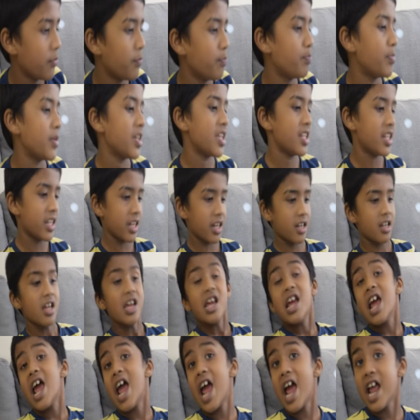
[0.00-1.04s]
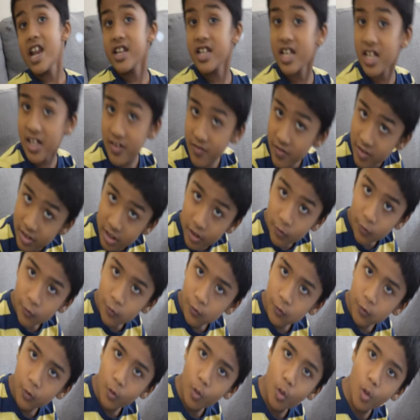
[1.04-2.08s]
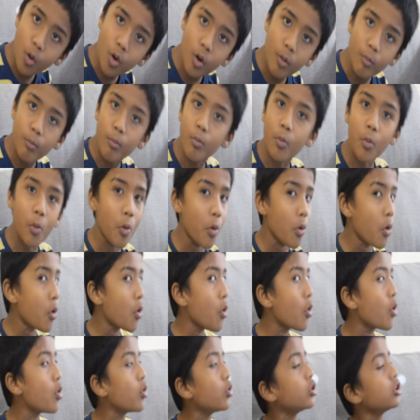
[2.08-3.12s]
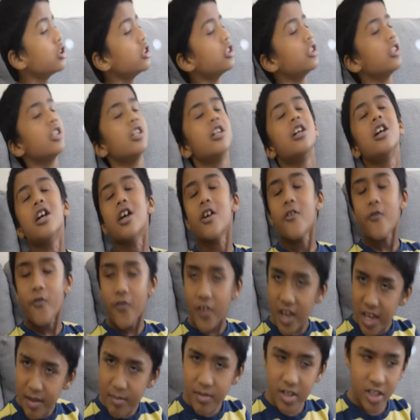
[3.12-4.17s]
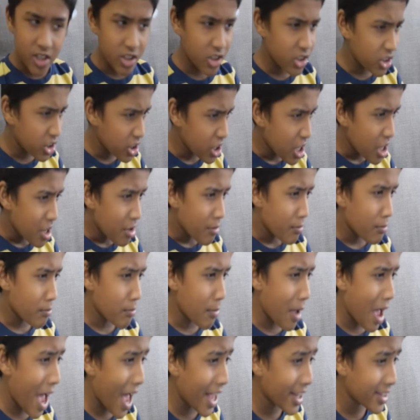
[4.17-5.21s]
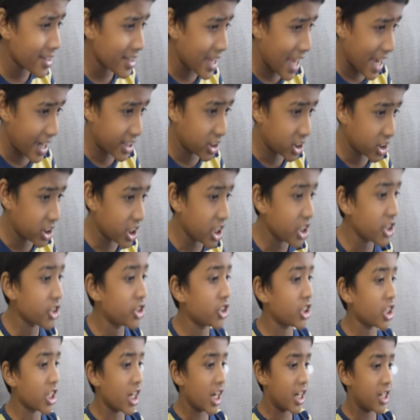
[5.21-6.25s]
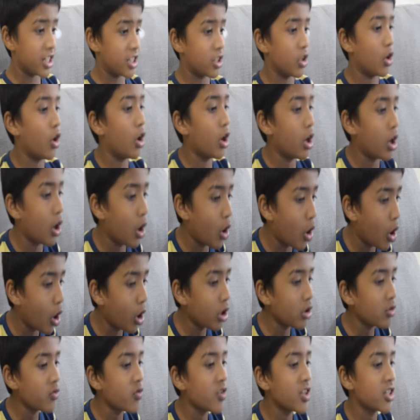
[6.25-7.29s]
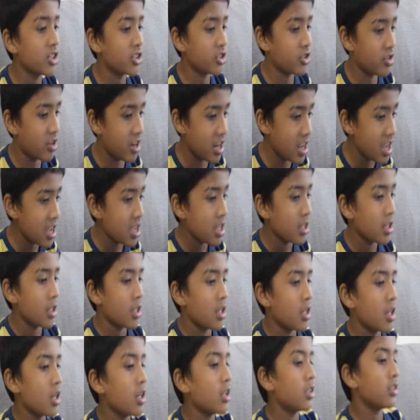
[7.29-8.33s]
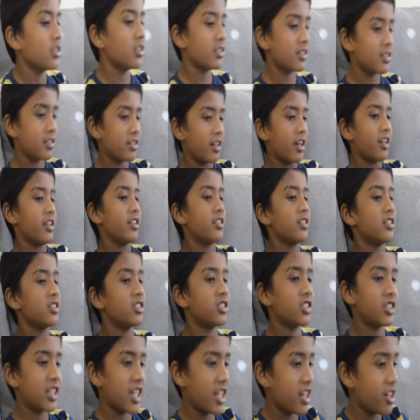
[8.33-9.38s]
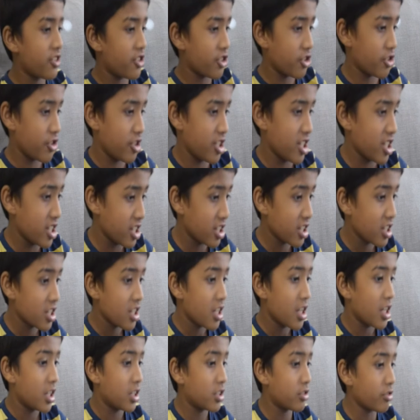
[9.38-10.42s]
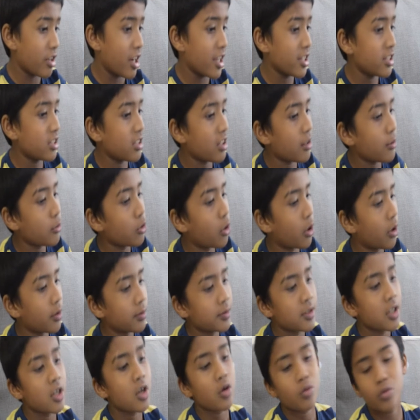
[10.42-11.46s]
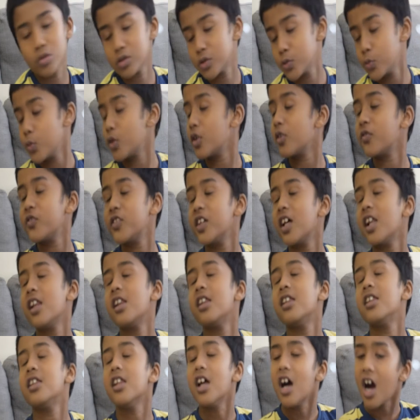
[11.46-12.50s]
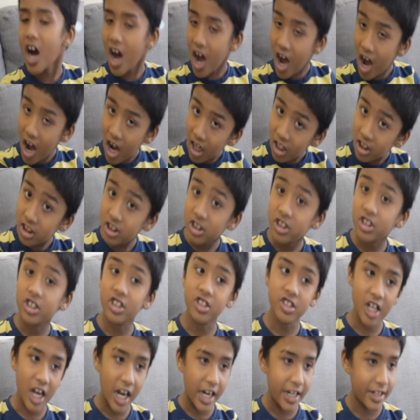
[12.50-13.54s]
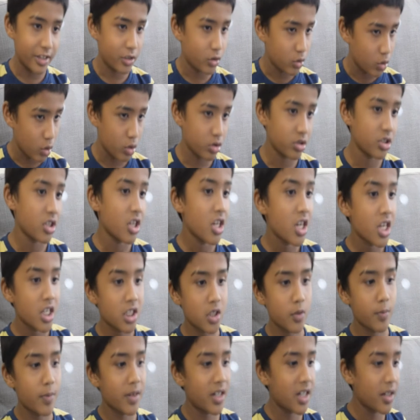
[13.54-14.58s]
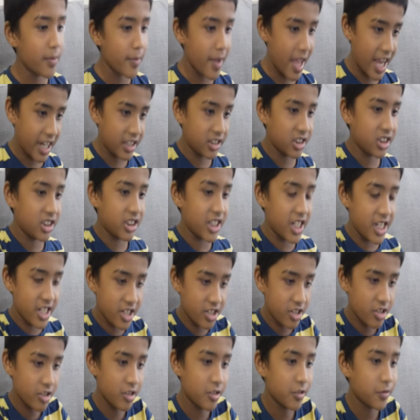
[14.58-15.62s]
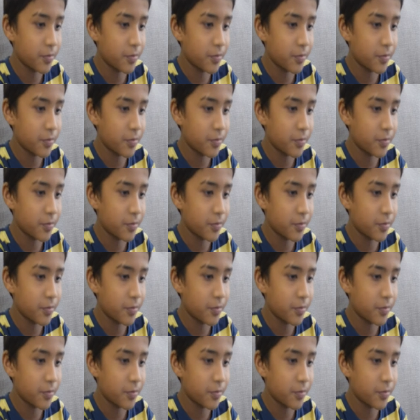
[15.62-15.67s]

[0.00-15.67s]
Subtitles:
period ended with the most famous mass extinction in all of history, the Cretaceous territory. Triceratops was one of the last dinosaurs to become extinct.